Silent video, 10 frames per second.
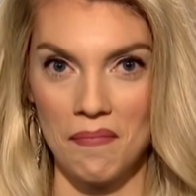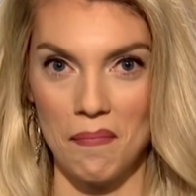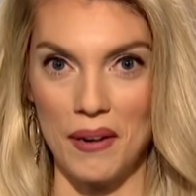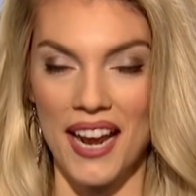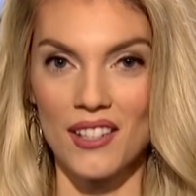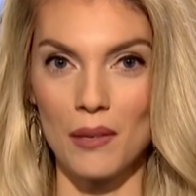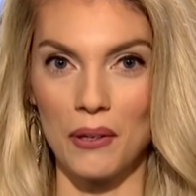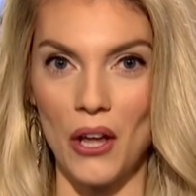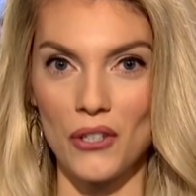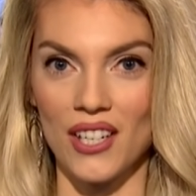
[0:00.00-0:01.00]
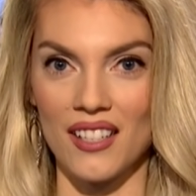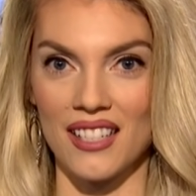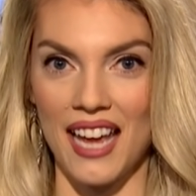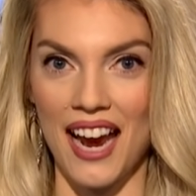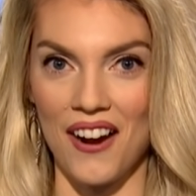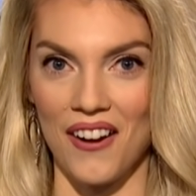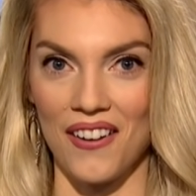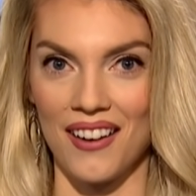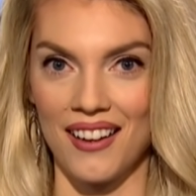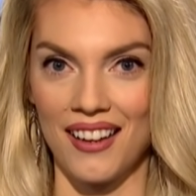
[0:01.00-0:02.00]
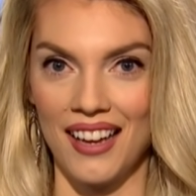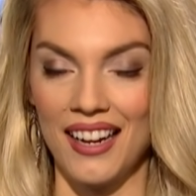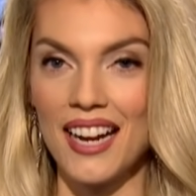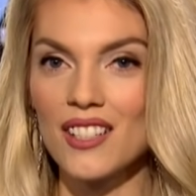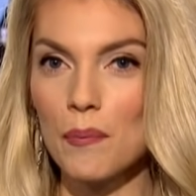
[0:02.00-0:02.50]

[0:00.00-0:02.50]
But Nancy Pelosi doesn't care. Nancy